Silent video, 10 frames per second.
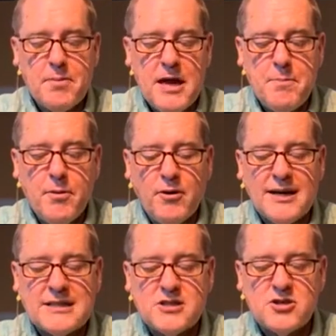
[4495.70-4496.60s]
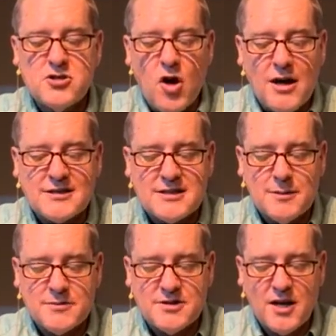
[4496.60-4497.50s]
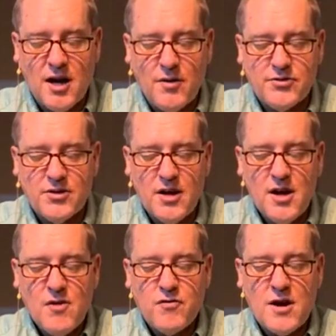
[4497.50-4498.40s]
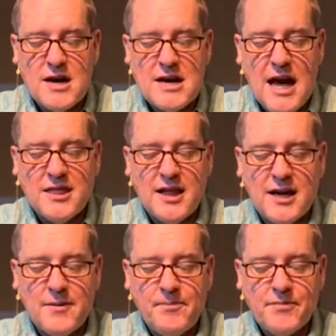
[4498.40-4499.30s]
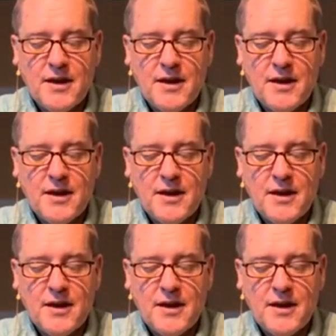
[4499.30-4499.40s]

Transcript: The people exhaust themselves for nothing.